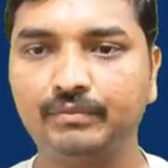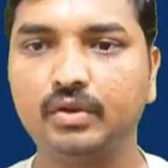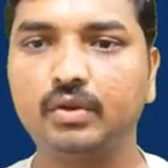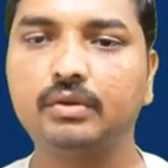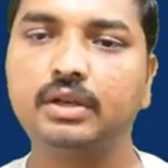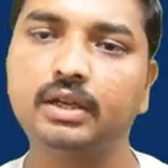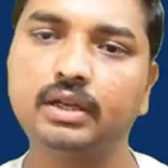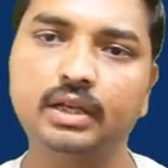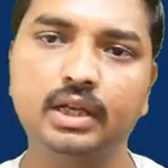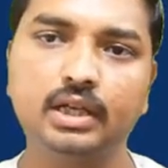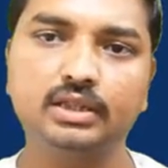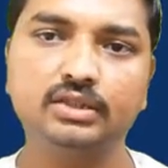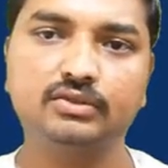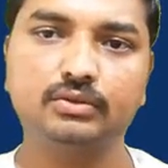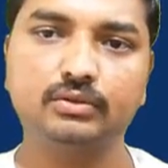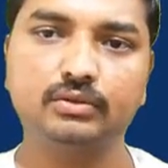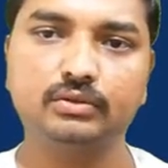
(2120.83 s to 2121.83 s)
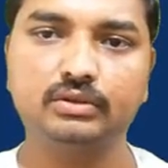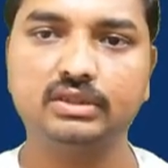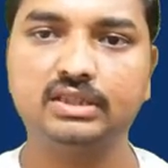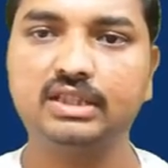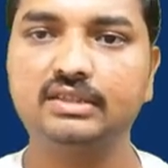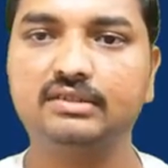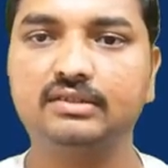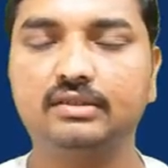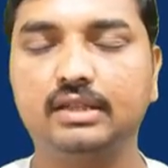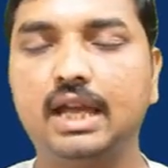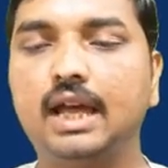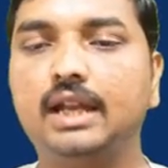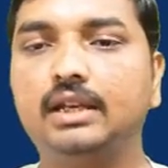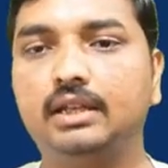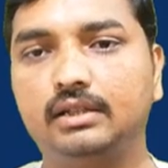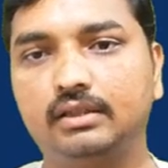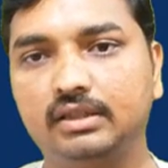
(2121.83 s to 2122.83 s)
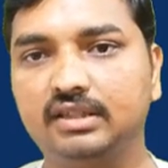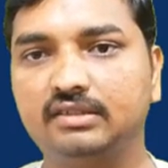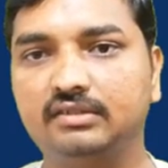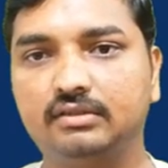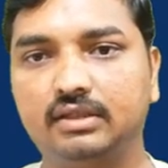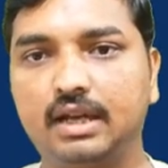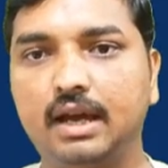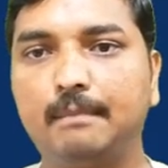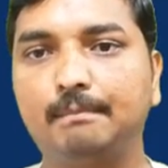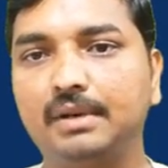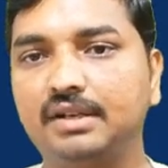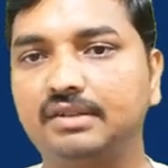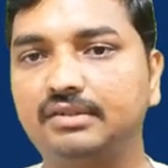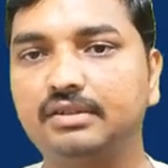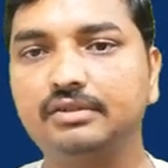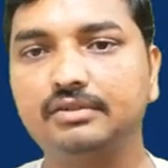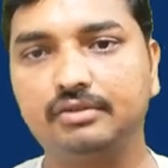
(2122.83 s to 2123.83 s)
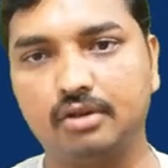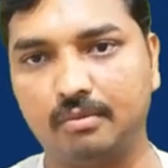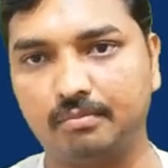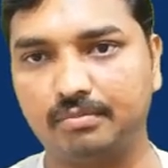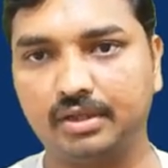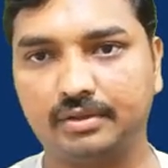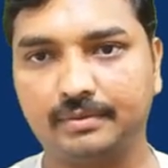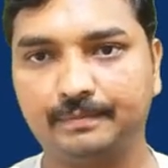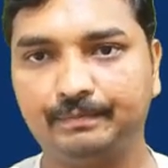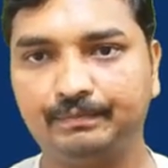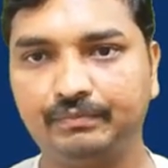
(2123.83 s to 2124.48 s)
okay, so this completes the chapter.